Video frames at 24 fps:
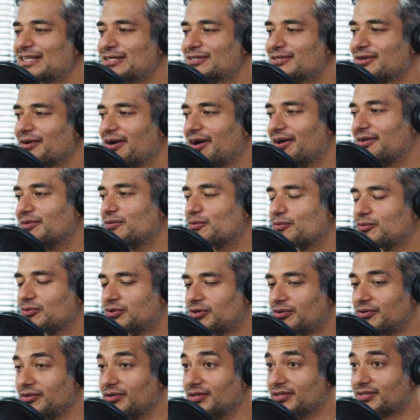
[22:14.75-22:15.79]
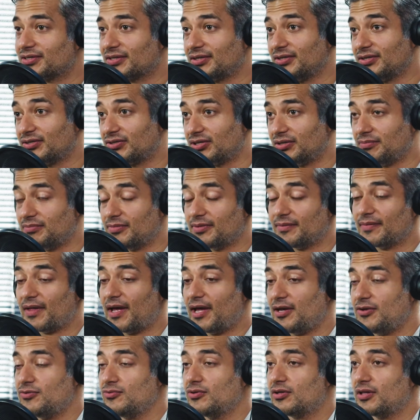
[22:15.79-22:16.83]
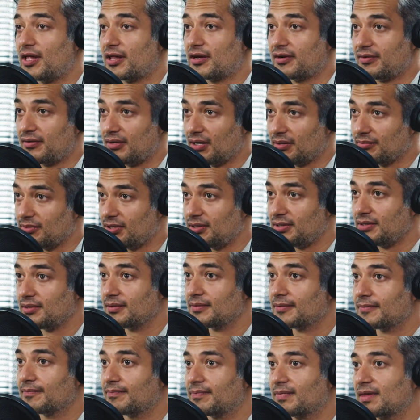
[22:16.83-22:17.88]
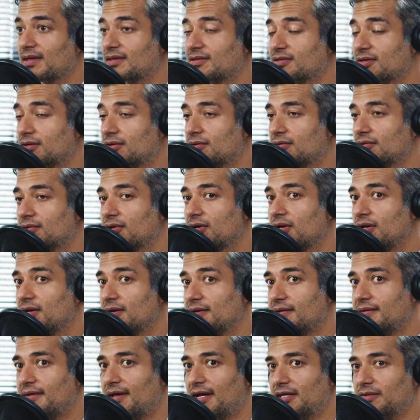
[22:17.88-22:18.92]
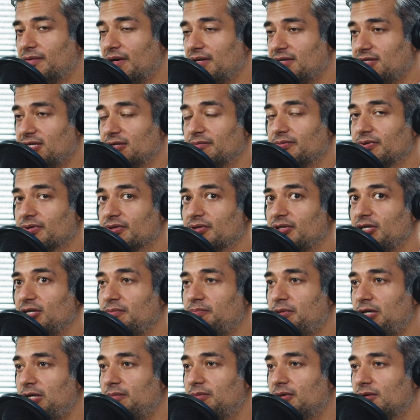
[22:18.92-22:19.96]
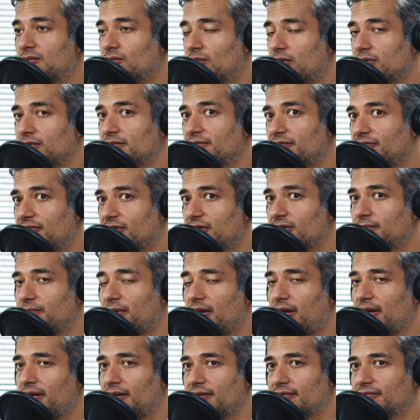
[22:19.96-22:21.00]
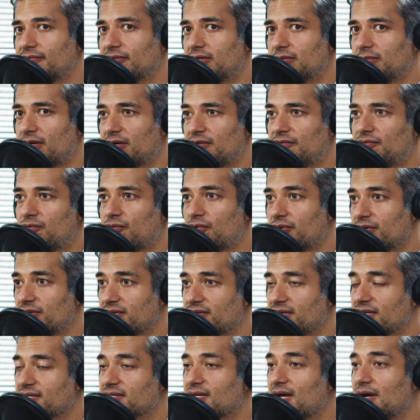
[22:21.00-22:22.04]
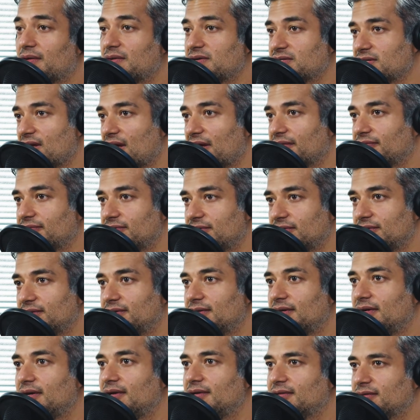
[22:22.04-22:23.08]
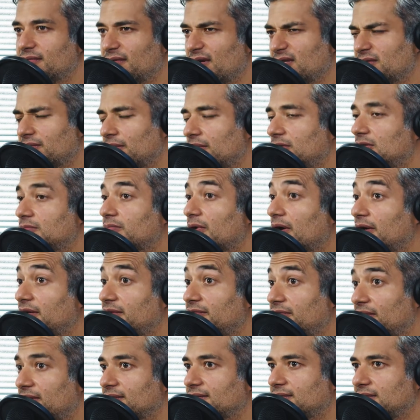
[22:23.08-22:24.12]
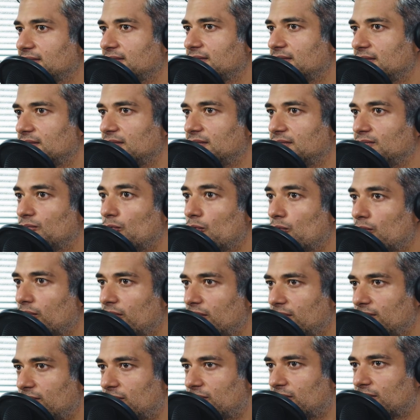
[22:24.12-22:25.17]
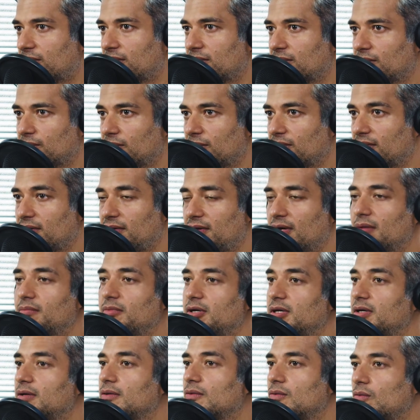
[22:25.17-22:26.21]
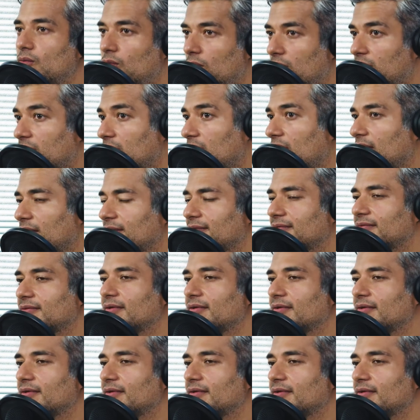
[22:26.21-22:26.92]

So during the surgery, I do a lot of numbing. So that's why typically people won't feel pain for about 4 to 6 hours after. So that's why you probably felt it more and more when the numbing wore off.